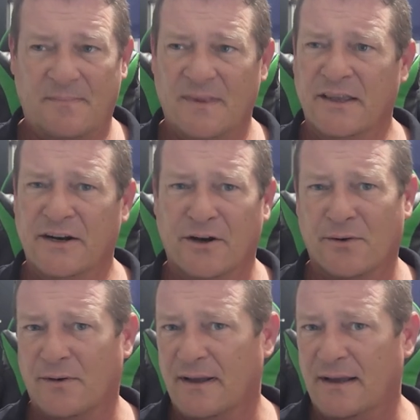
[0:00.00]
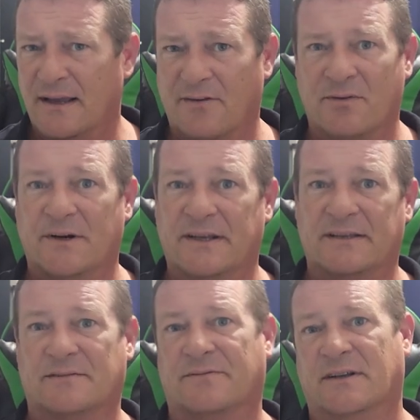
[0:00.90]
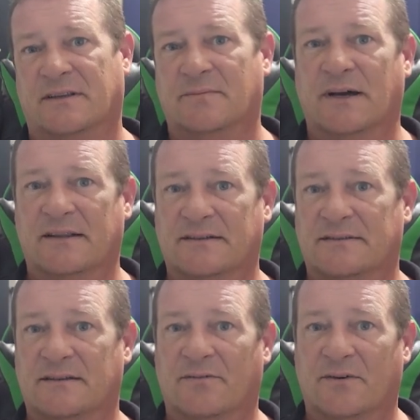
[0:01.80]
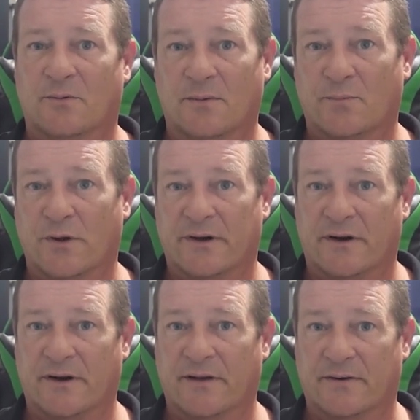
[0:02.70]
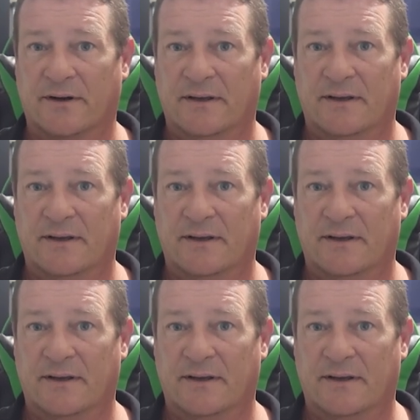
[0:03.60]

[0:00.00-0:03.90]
you know, everybody gets affected by this stuff at one point or another.